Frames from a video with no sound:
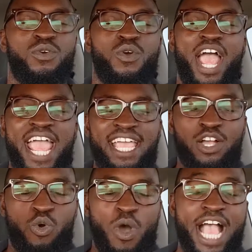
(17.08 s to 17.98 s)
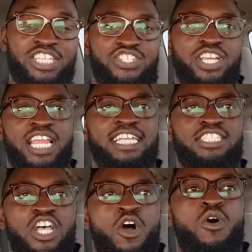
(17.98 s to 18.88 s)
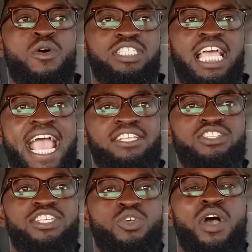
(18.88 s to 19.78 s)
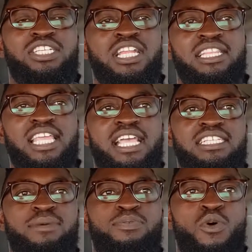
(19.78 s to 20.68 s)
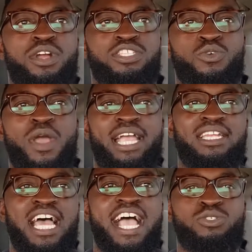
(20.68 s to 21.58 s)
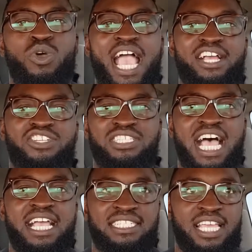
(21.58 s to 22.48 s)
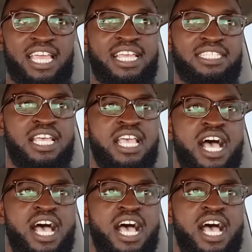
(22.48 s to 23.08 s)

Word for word: Great question. And so to answer this question, I think it's important to recognize what exercise is.